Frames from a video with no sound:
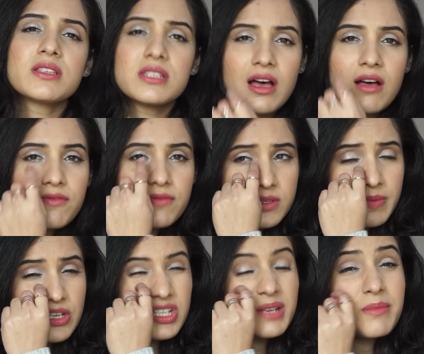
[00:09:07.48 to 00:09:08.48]
stuff,
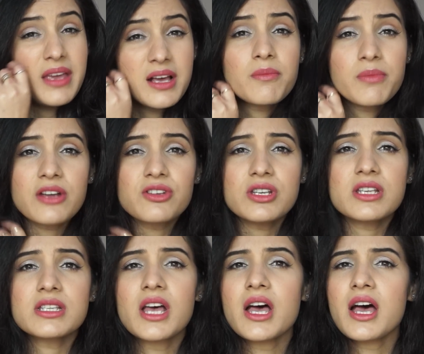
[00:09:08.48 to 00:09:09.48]
especially makeup
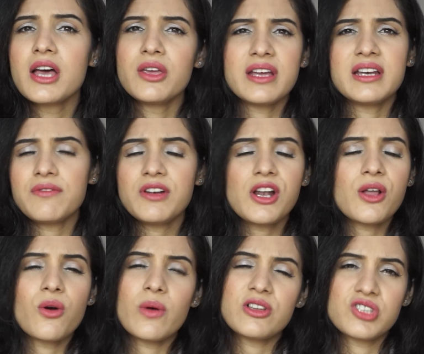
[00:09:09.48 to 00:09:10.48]
brushes, you can definitely
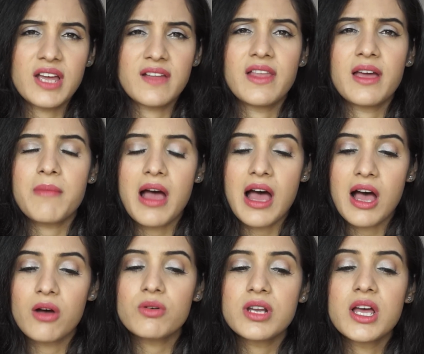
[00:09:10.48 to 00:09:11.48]
go and check them
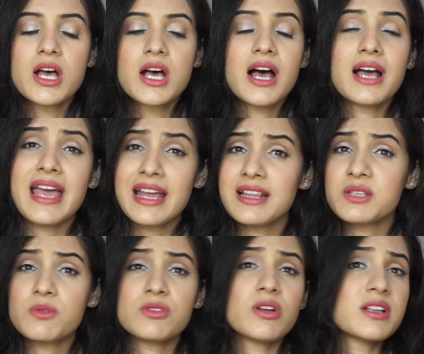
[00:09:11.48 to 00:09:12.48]
out. Again,
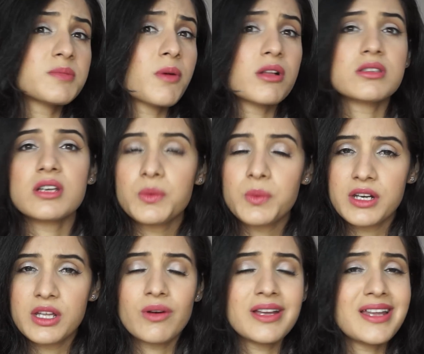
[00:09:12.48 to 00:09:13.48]
this was not a sponsored
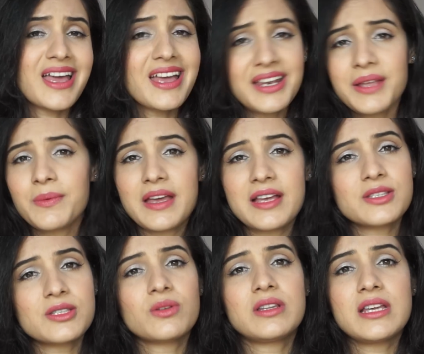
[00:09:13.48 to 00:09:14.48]
video in any way,
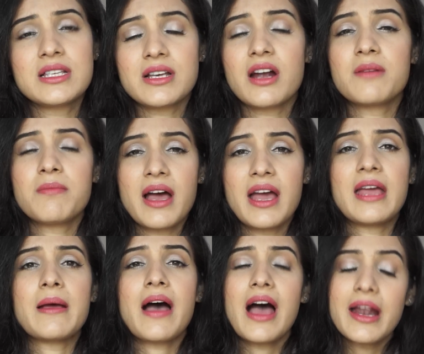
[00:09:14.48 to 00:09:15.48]
so these are
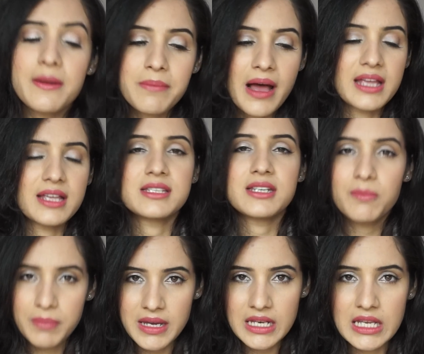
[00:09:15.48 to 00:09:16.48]
my unbiased
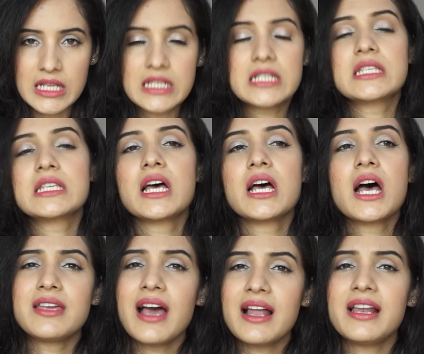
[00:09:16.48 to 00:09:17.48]
opinions.
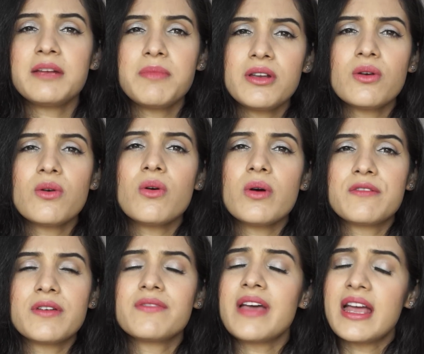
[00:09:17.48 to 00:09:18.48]
Yeah, let me know
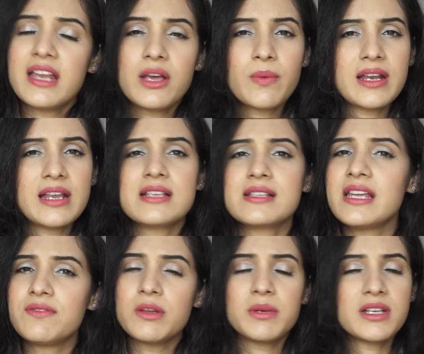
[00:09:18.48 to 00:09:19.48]
if you have any queries,
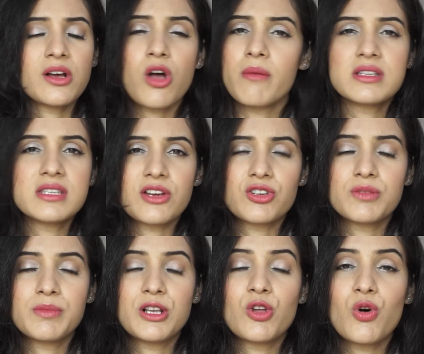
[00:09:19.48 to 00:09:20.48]
leave them in the comment
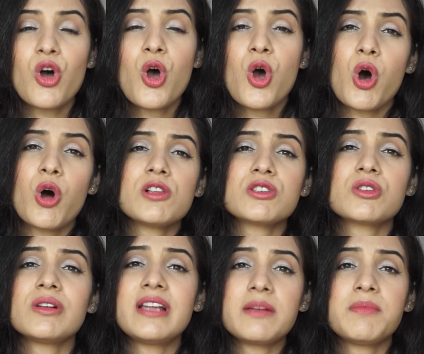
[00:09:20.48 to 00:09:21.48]
section below.
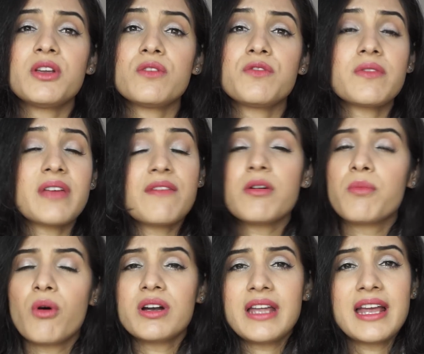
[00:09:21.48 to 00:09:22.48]
Also, let me know if you've ever
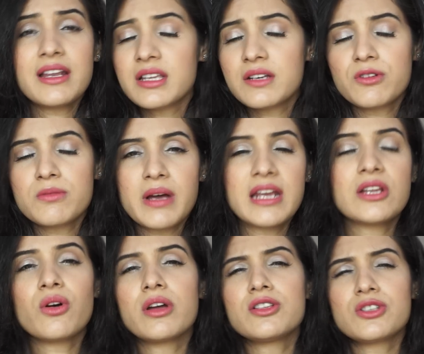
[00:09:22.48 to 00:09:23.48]
bought anything from
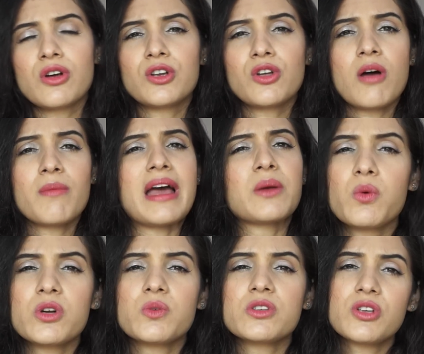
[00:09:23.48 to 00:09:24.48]
buyingcoins.com and
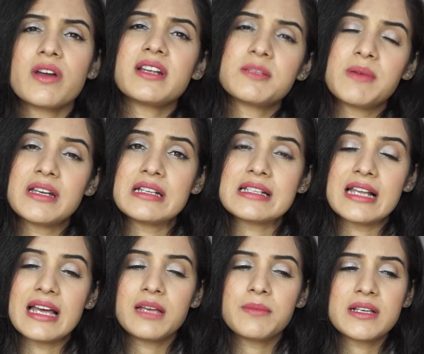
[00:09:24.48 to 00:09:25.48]
what was your experience
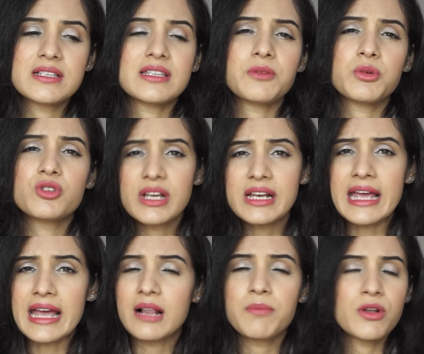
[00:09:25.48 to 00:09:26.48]
like, because that would
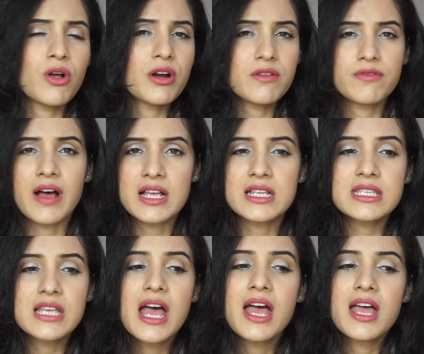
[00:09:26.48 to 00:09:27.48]
really help a lot of
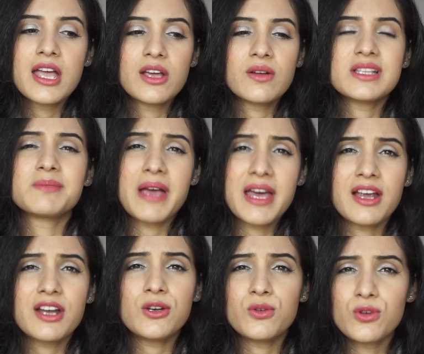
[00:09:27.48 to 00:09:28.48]
us. You know, it's
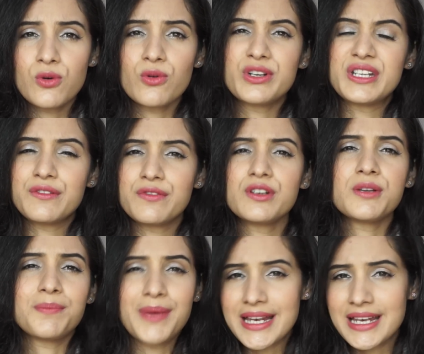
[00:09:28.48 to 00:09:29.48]
better to know different
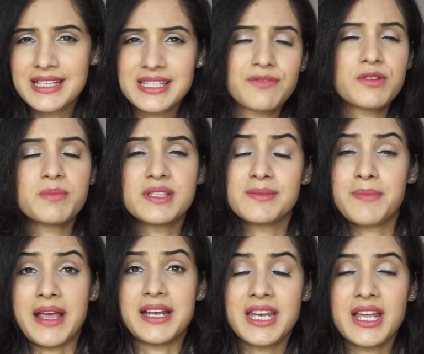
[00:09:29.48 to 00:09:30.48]
opinions, different
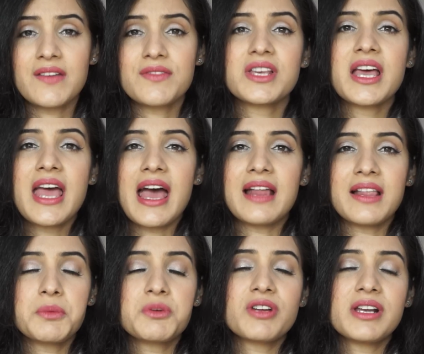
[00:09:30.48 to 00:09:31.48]
perspectives, and
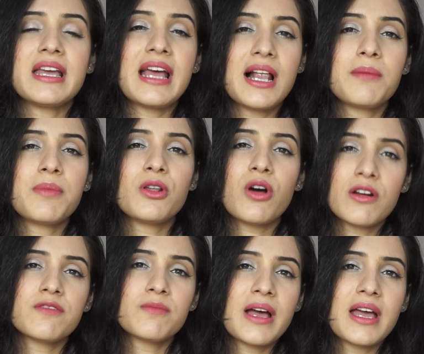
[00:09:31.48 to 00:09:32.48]
that would really help a lot
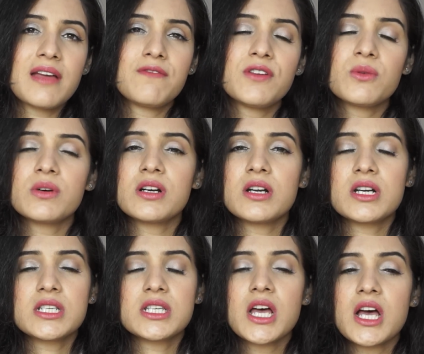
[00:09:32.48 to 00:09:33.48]
of my
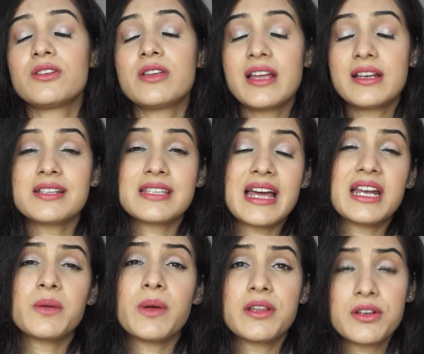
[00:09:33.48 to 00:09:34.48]
viewers in
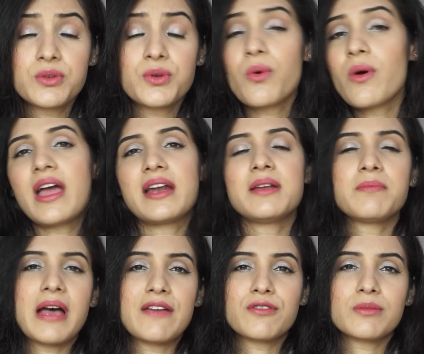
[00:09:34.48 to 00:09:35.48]
deciding whether to go ahead and
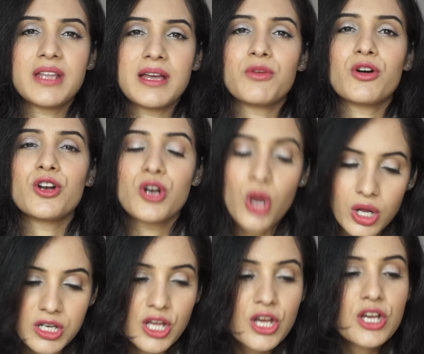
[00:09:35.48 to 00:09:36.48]
buy from them or
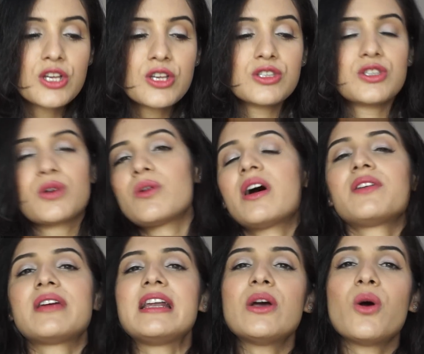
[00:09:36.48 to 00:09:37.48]
not. So I
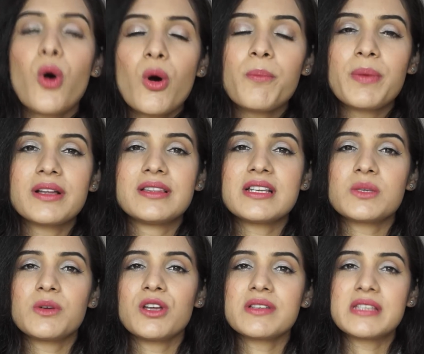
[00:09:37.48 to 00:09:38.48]
really hope
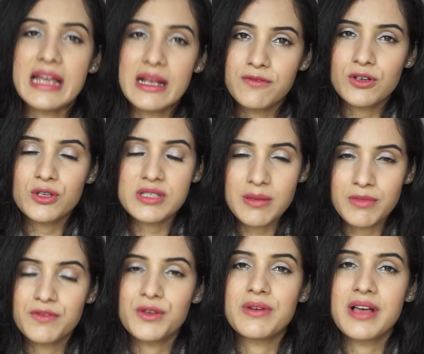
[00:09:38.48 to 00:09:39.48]
this video was helpful to some
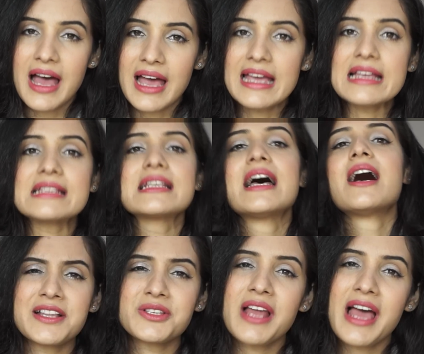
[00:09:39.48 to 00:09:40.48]
of you guys.
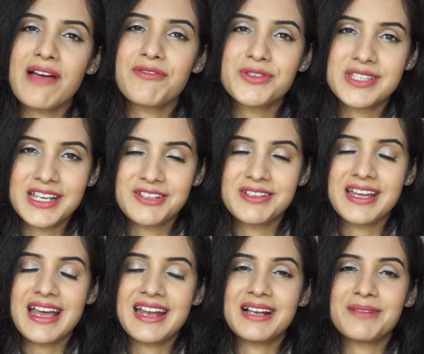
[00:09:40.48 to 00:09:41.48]
That's all I have to say
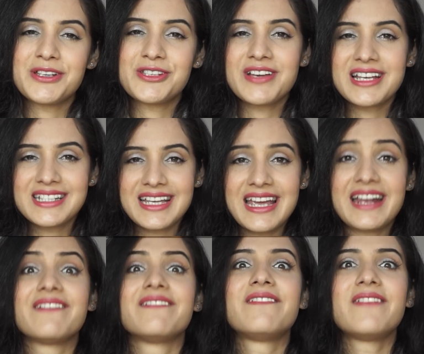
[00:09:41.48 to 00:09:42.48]
today, and I'll meet you guys
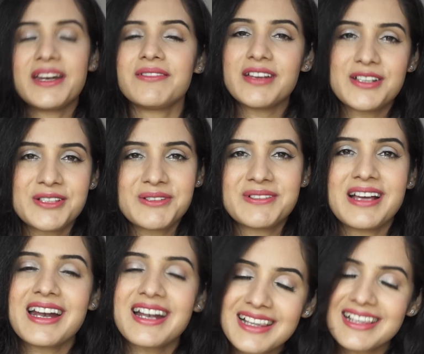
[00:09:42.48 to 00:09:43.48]
again very soon.
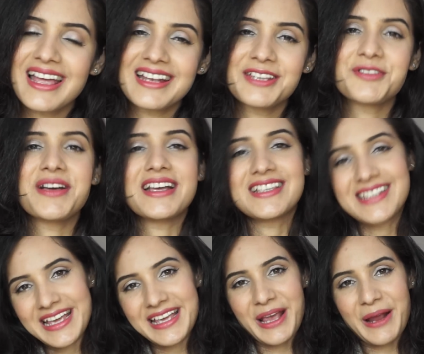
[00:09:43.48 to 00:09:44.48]
Until then, you guys
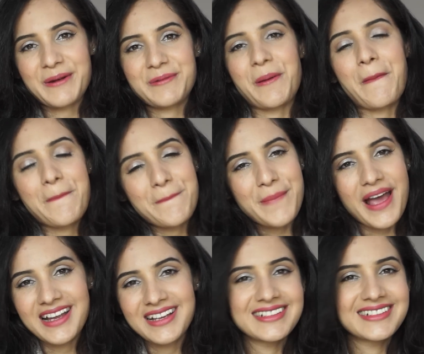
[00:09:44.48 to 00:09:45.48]
take care.
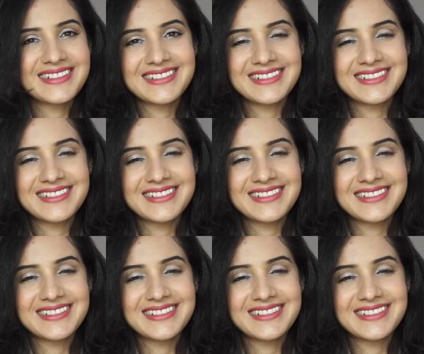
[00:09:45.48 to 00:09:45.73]
Bye.